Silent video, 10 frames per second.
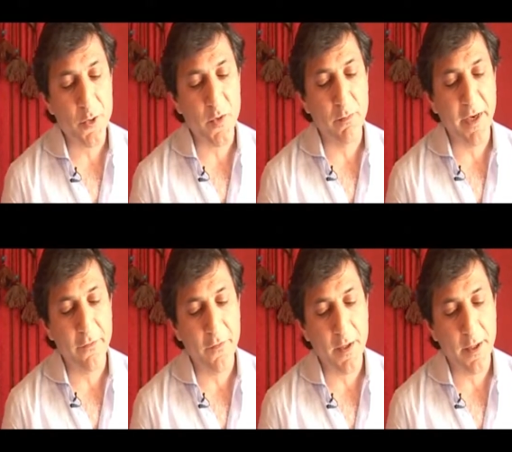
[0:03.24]
with my
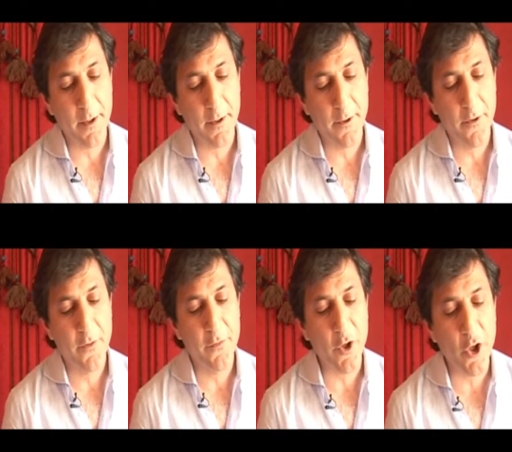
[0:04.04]
fear,
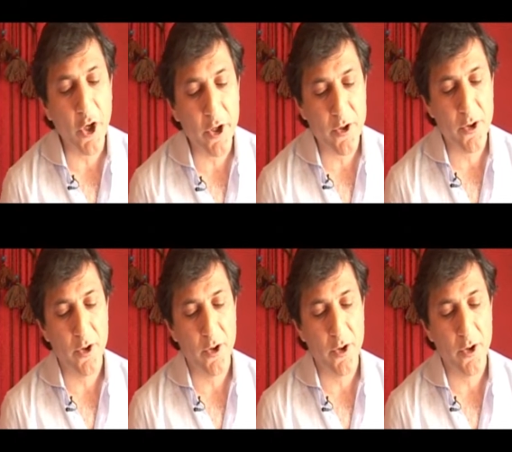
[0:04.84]
for good,